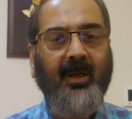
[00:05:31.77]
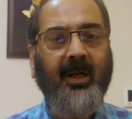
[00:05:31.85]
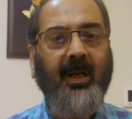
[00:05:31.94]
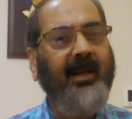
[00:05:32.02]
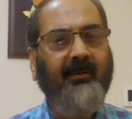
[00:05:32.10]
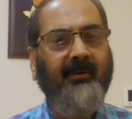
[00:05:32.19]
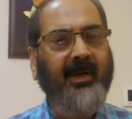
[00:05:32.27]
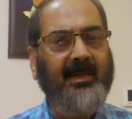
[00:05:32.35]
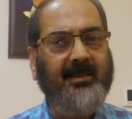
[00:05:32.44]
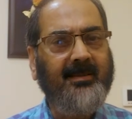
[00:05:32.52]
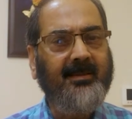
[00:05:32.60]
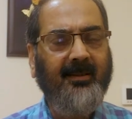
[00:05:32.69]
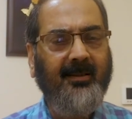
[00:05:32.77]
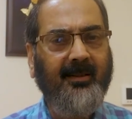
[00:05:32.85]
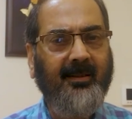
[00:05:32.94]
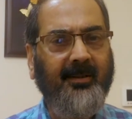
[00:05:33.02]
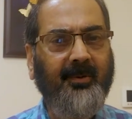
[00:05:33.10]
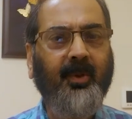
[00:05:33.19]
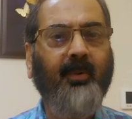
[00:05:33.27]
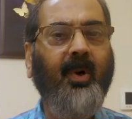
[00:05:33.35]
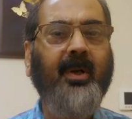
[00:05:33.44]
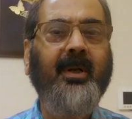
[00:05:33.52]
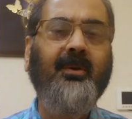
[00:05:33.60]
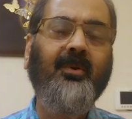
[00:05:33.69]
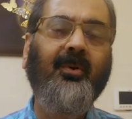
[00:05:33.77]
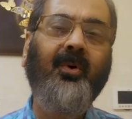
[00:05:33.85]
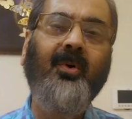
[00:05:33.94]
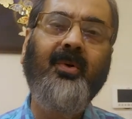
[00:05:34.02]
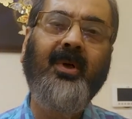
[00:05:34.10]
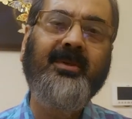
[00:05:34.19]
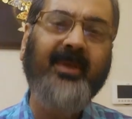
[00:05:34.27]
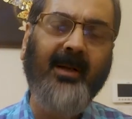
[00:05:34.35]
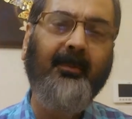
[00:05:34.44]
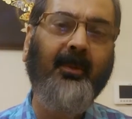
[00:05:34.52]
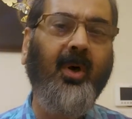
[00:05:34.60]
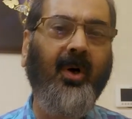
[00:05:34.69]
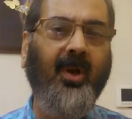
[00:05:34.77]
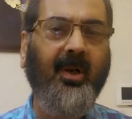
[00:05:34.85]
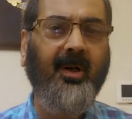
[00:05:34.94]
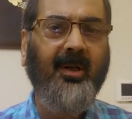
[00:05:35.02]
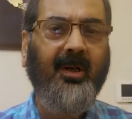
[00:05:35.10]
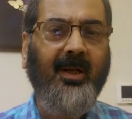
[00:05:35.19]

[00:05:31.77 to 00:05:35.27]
Likewise, you are wanting to go to a cinema hall